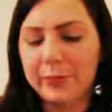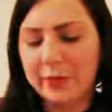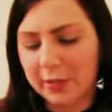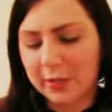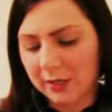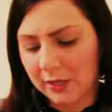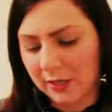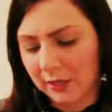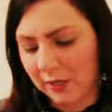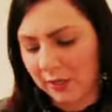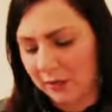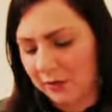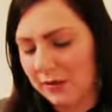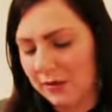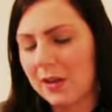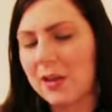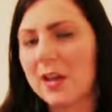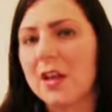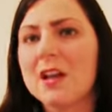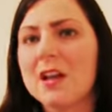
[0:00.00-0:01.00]
and
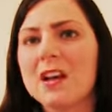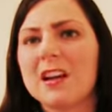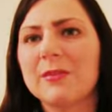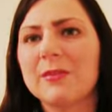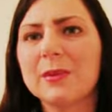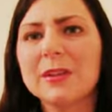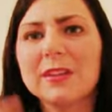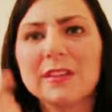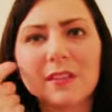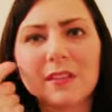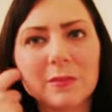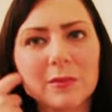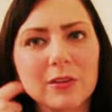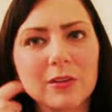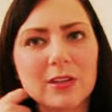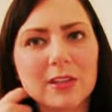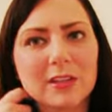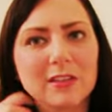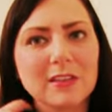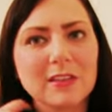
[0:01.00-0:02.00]
I've been to some of
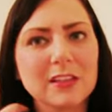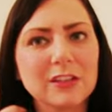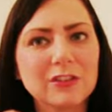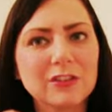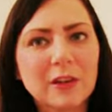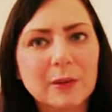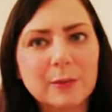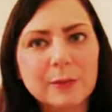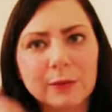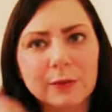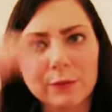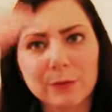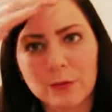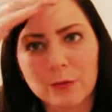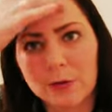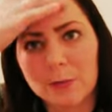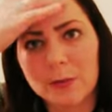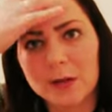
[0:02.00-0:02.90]
their antique shops before,